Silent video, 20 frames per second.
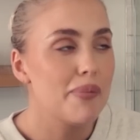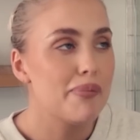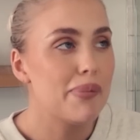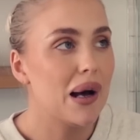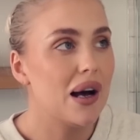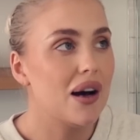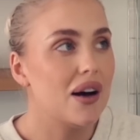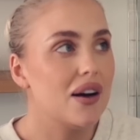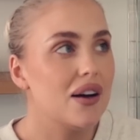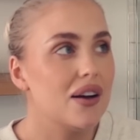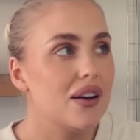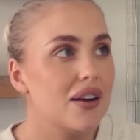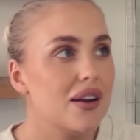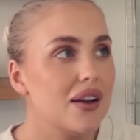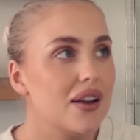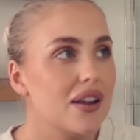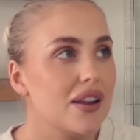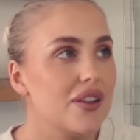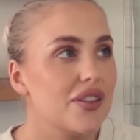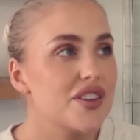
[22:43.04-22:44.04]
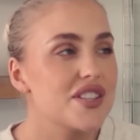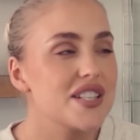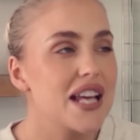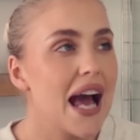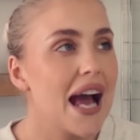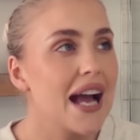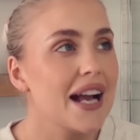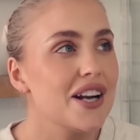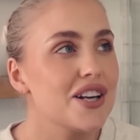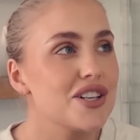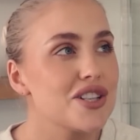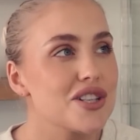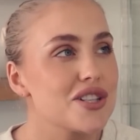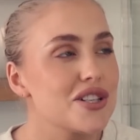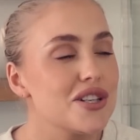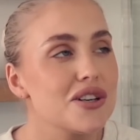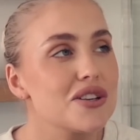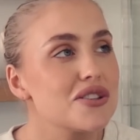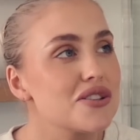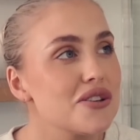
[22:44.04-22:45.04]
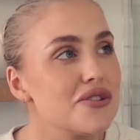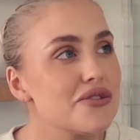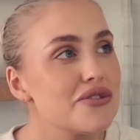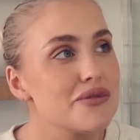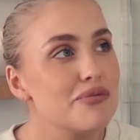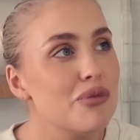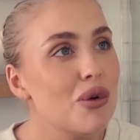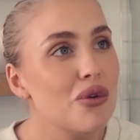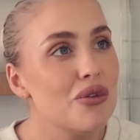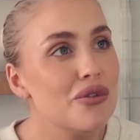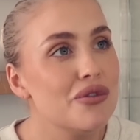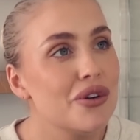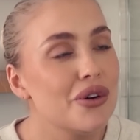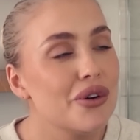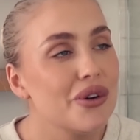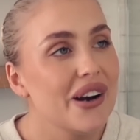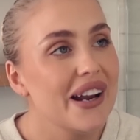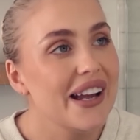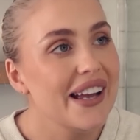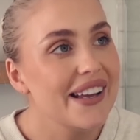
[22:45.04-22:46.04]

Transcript: but the tank just looked too small for it